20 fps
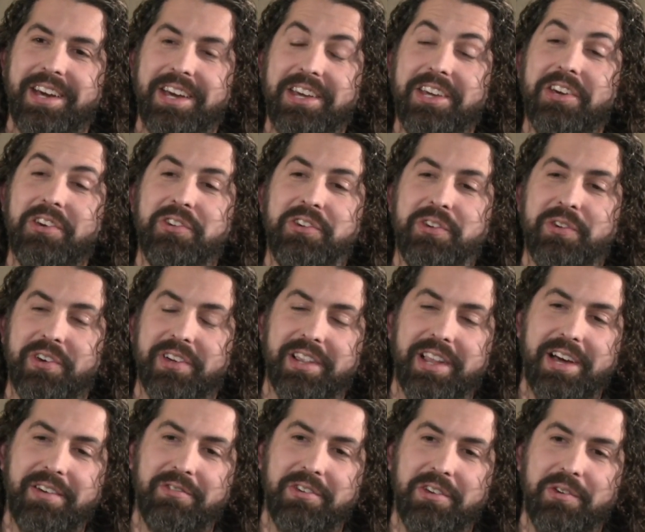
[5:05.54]
you to a
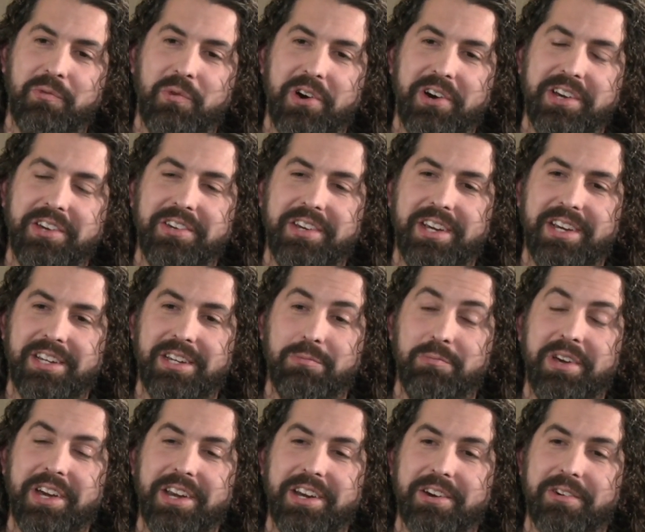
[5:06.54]
level where you needed to
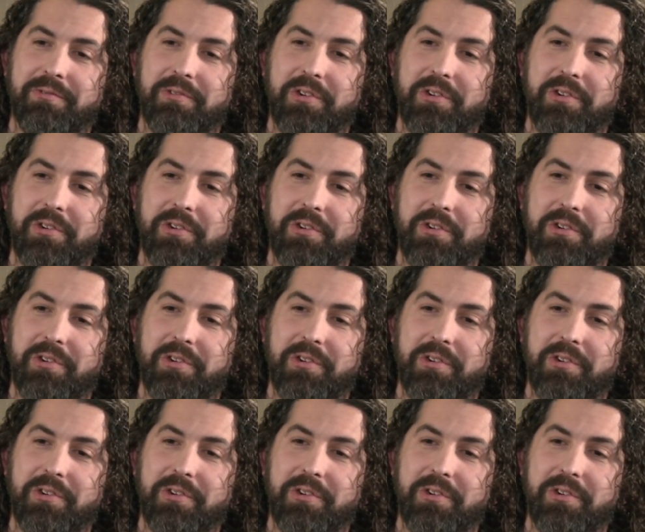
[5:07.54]
be in your